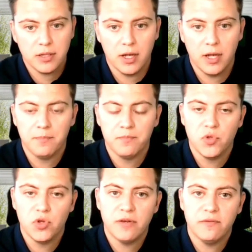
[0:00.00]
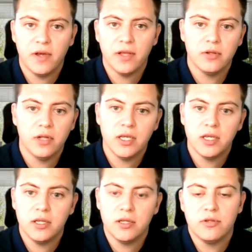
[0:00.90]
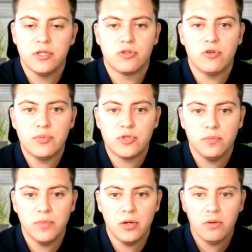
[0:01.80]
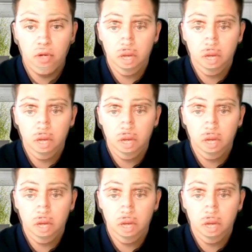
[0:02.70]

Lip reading: You can find the link in the description below.